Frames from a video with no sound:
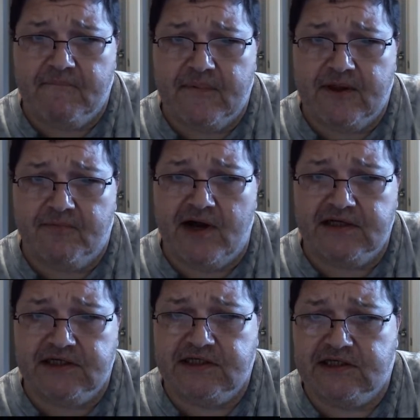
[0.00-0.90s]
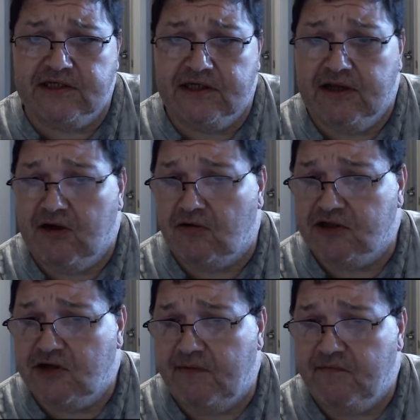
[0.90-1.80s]
The practices, they
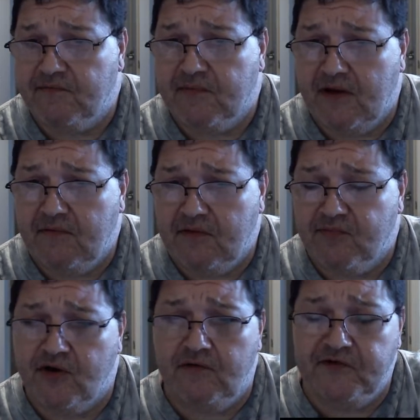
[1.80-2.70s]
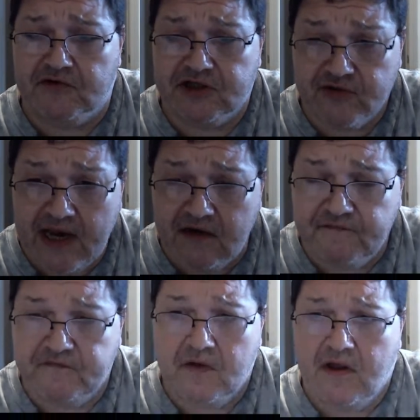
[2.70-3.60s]
also improve your
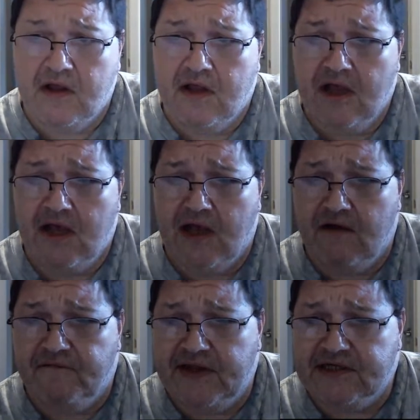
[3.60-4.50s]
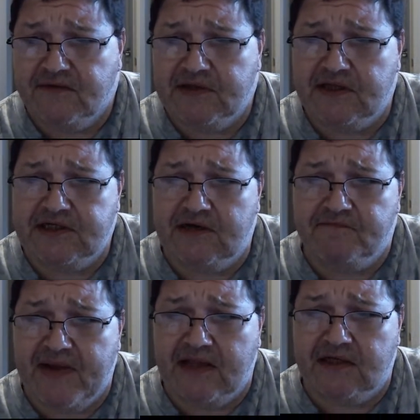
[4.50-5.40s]
strength, flexibility,
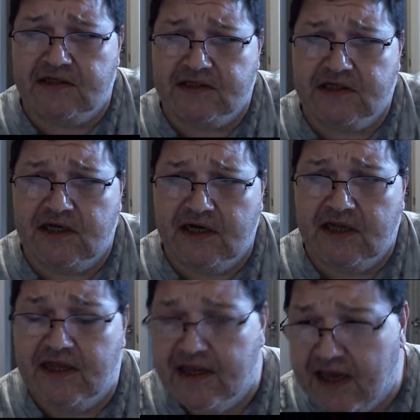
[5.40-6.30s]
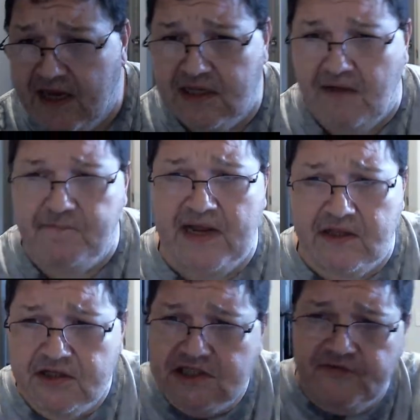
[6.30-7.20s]
and balance. And again, that
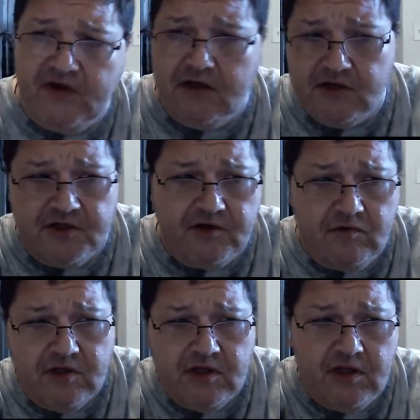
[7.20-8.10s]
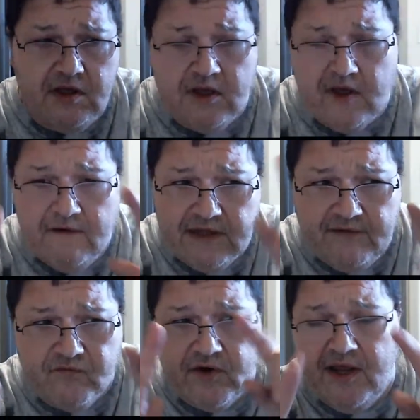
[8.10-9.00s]
balance thing to do with the
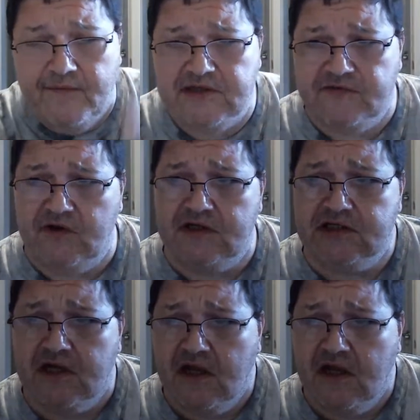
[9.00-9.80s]
left-right hemispheres.